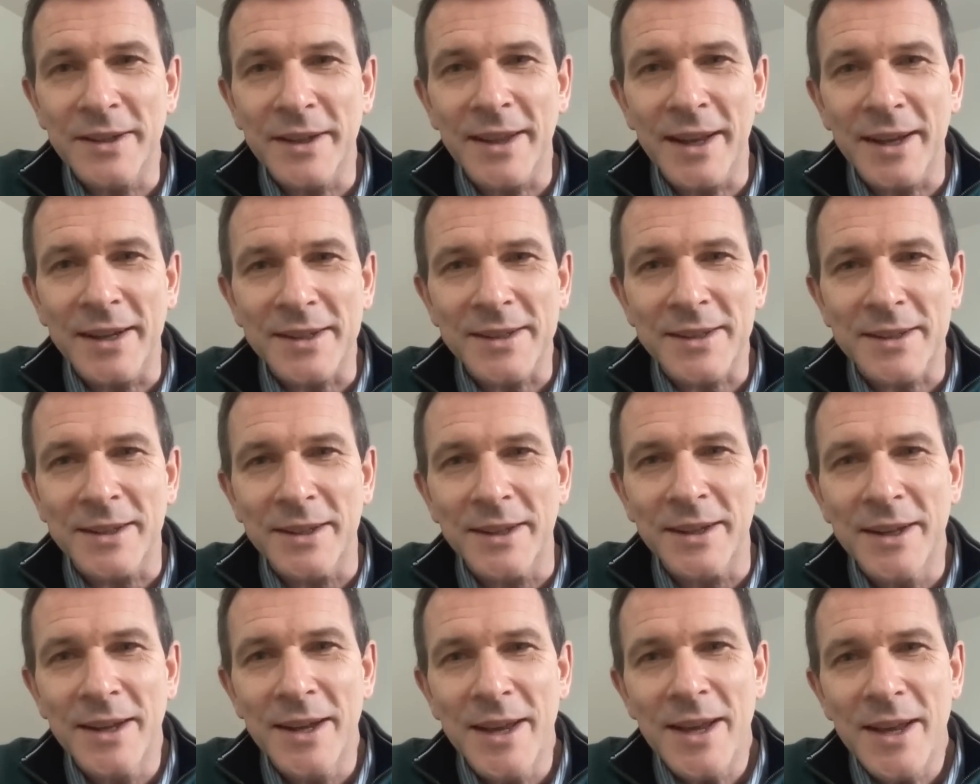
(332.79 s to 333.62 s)
So that's
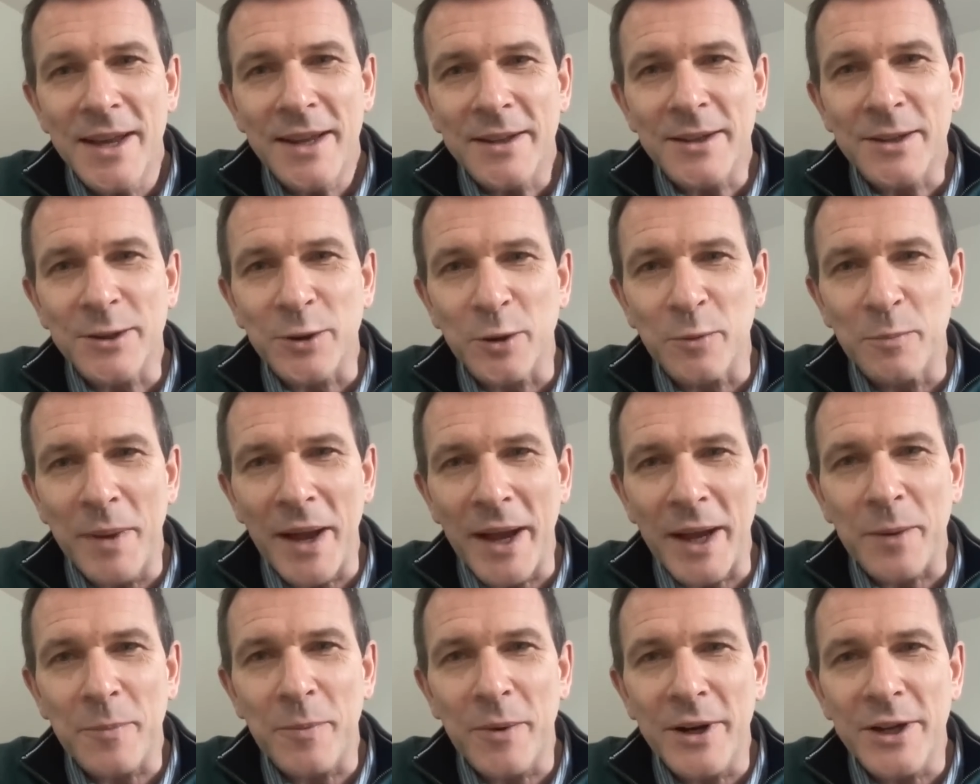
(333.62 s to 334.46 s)
the sort of
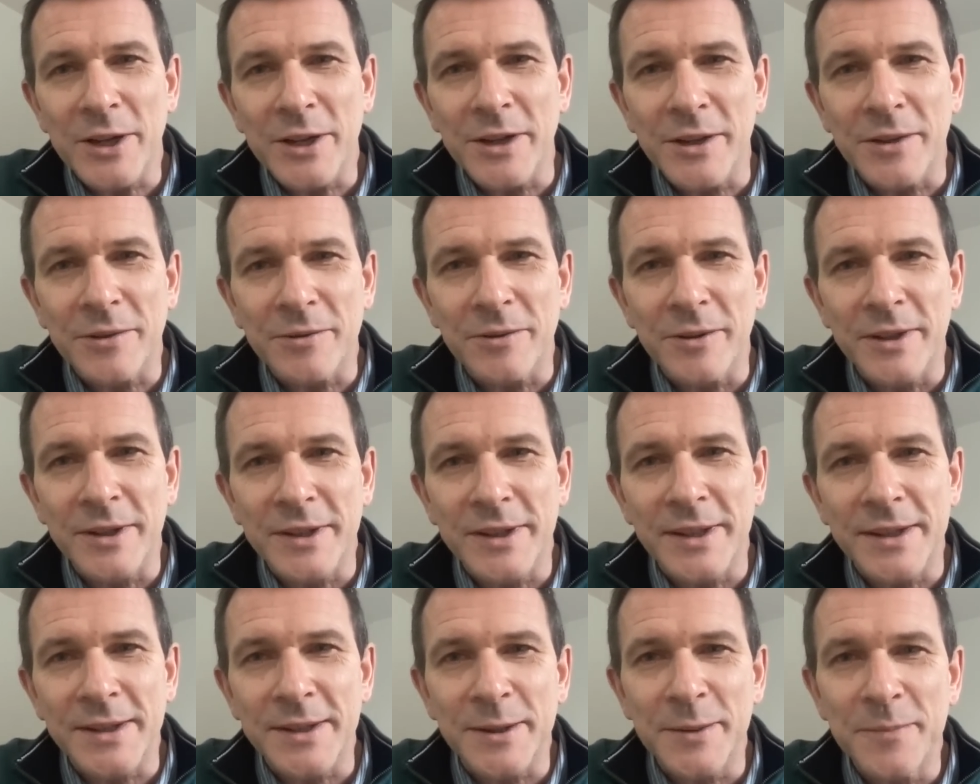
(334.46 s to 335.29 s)
back pressure through the
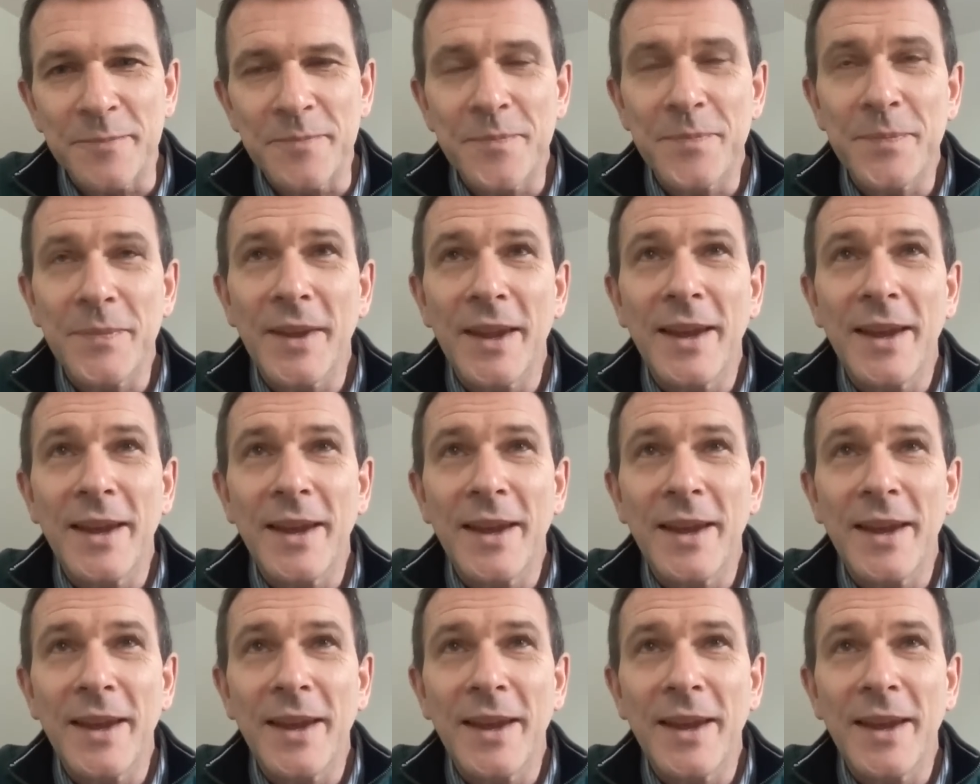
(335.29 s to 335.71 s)
system,